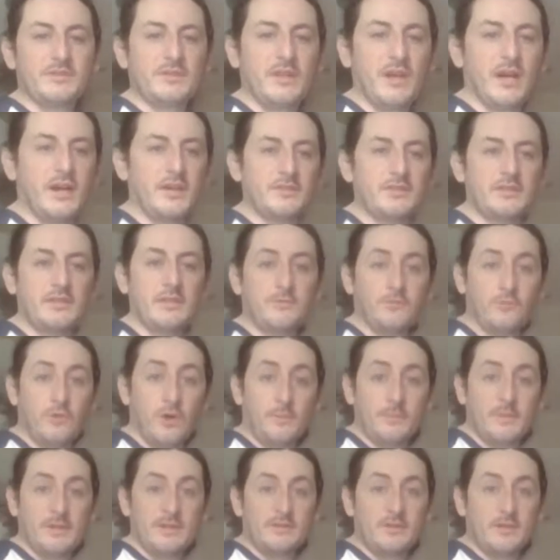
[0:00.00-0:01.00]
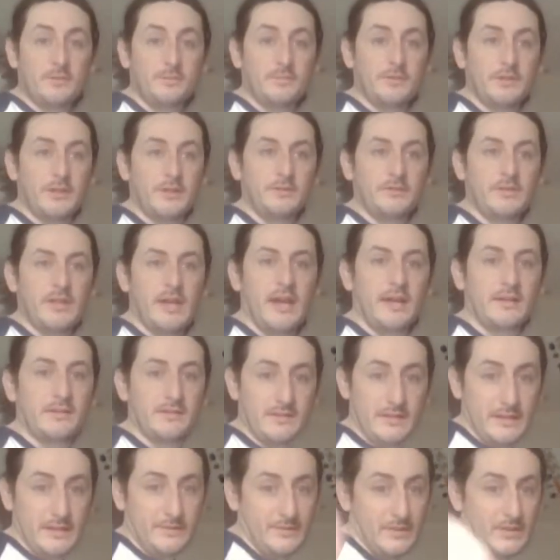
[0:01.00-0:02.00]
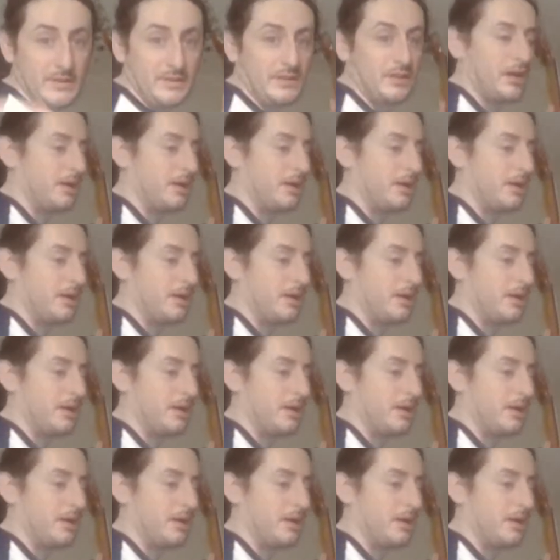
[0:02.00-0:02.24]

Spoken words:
Stars, and if you want me to upload that, leave it in the